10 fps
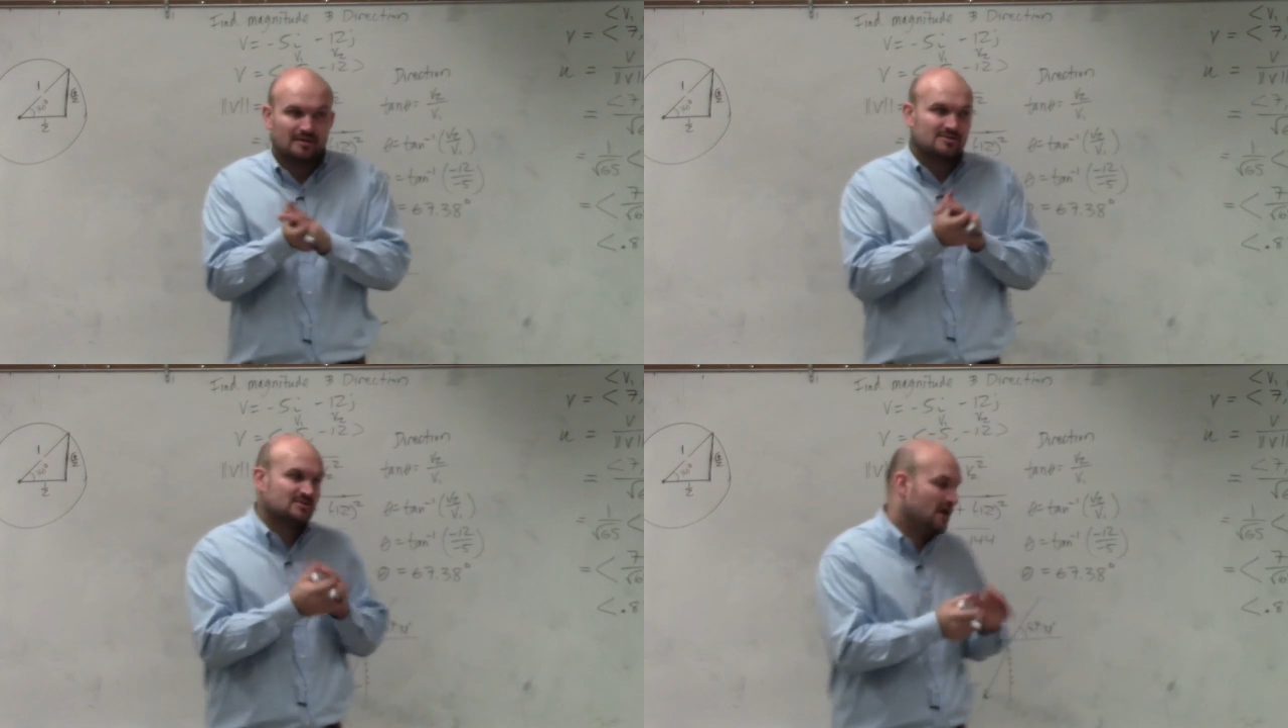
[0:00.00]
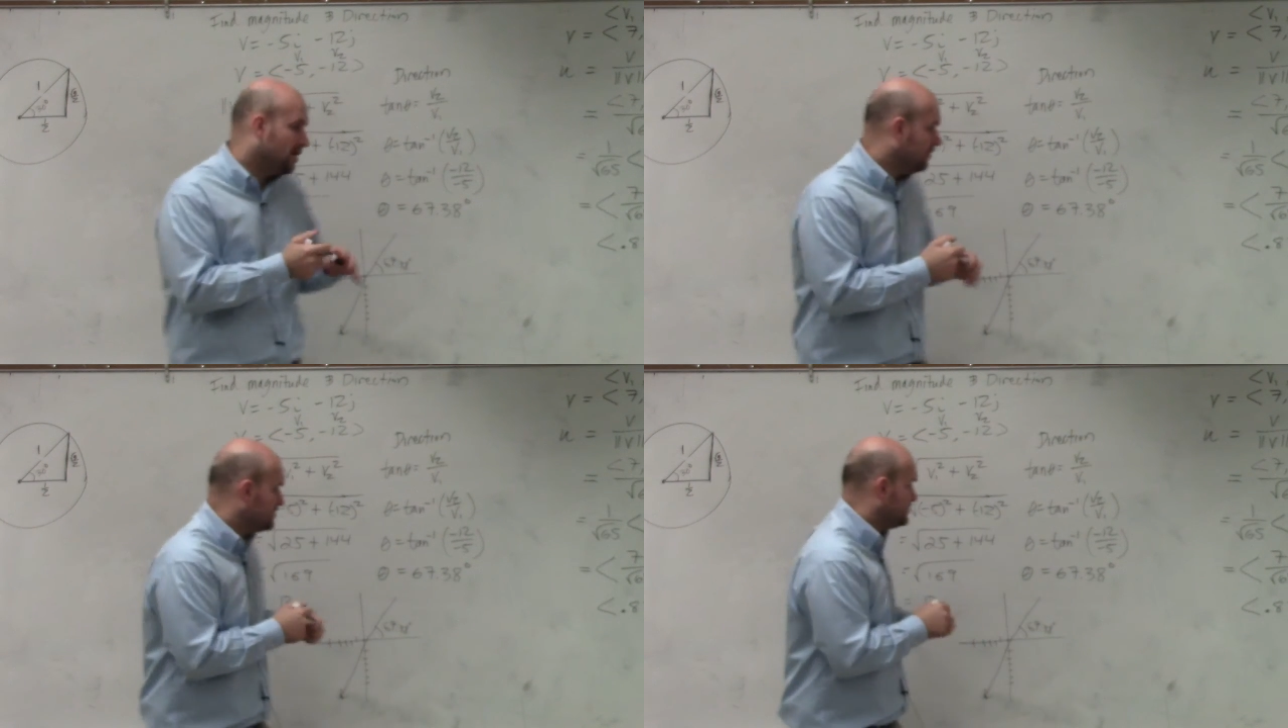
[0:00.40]
So
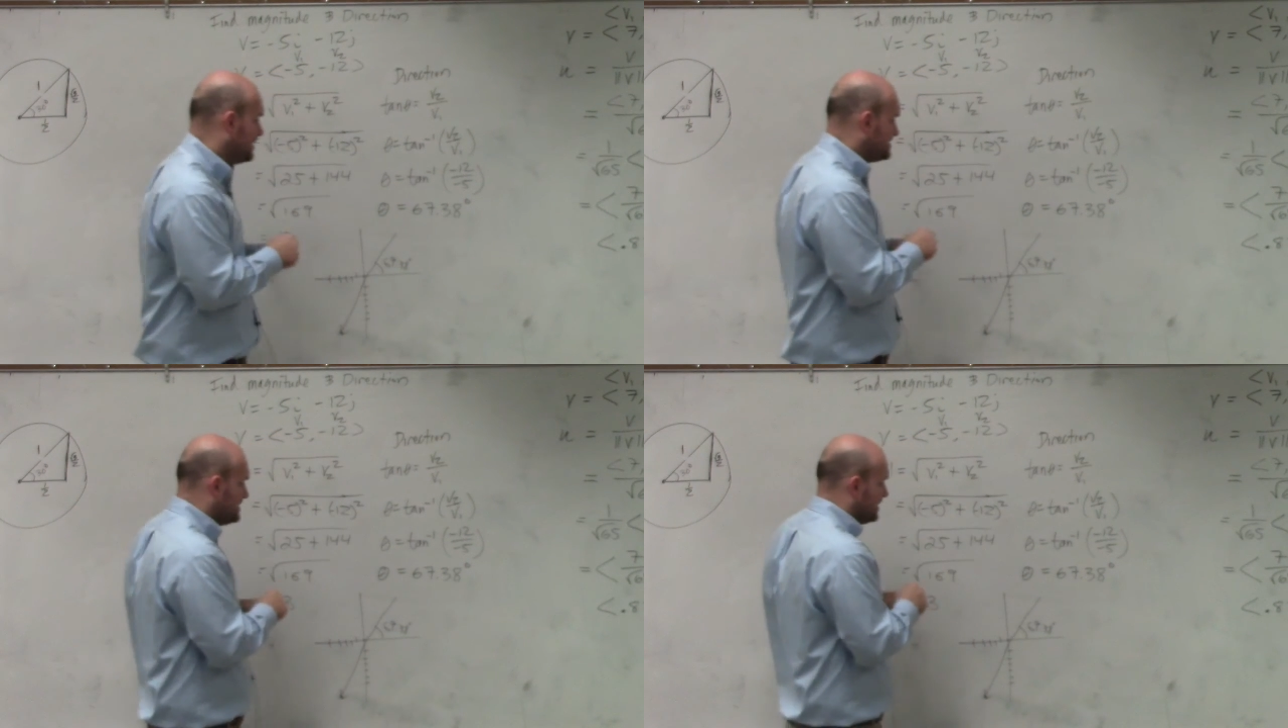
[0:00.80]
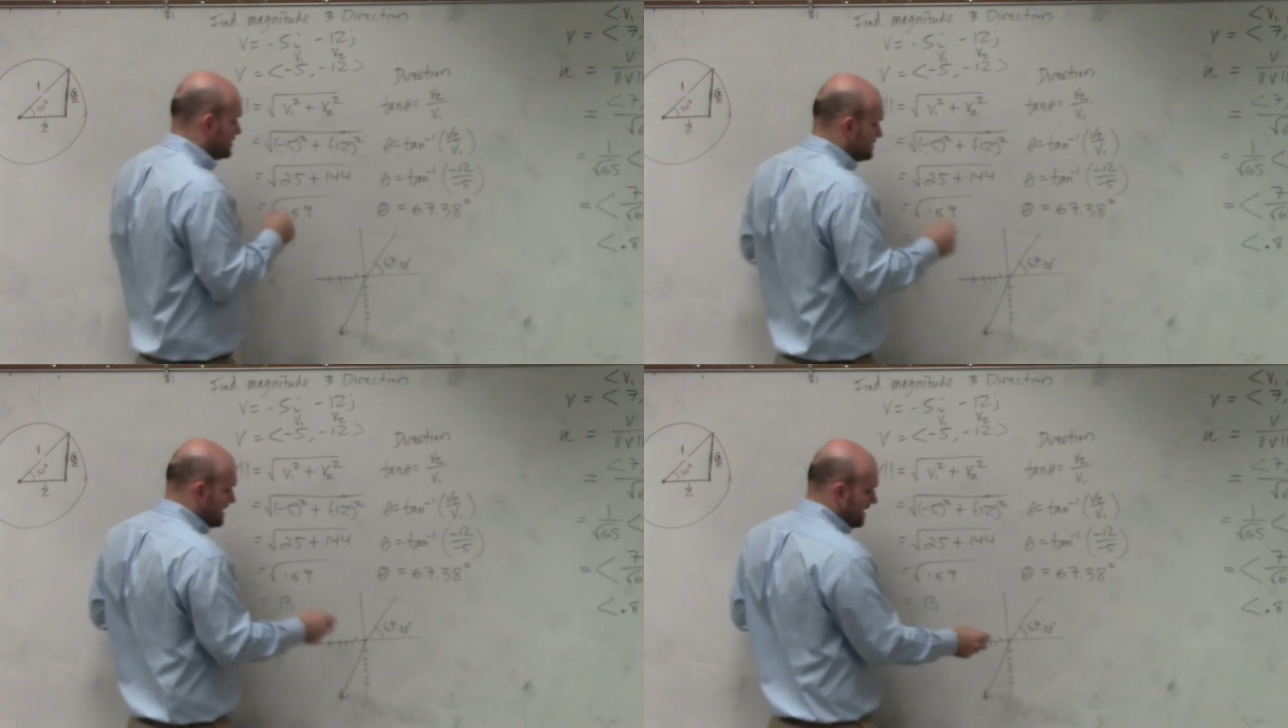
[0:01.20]
what you guys need to
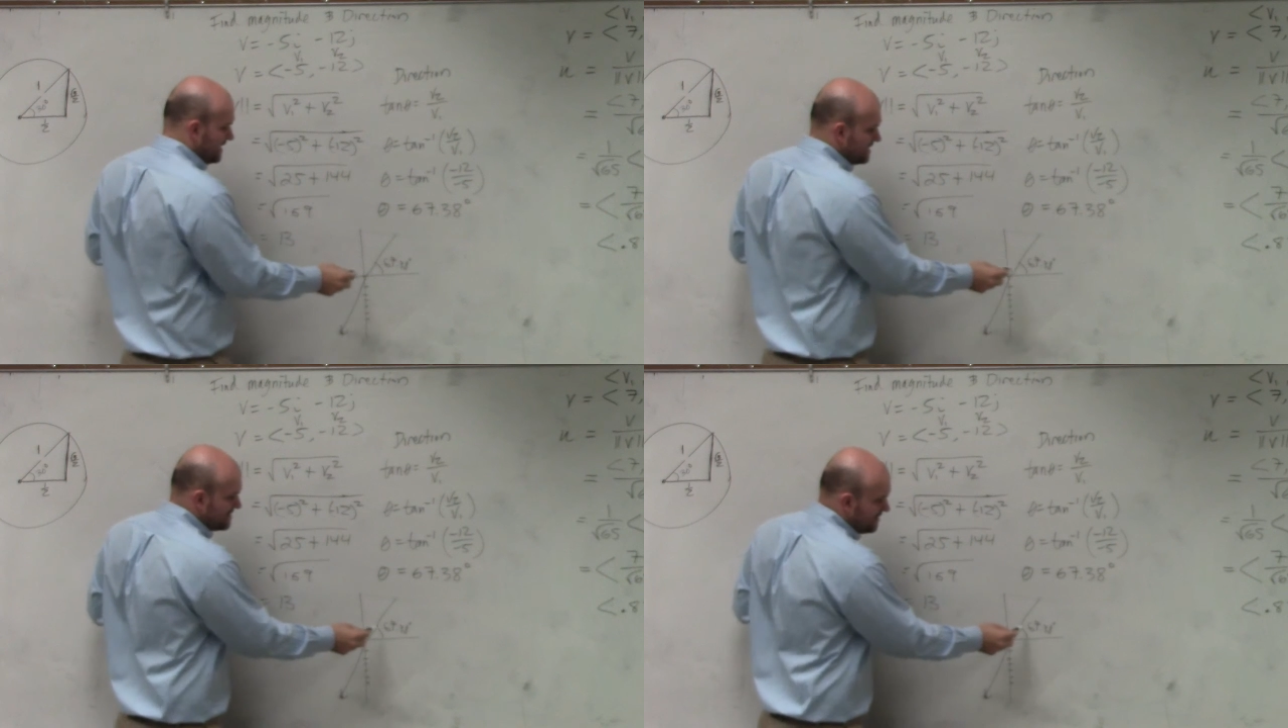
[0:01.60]
understand is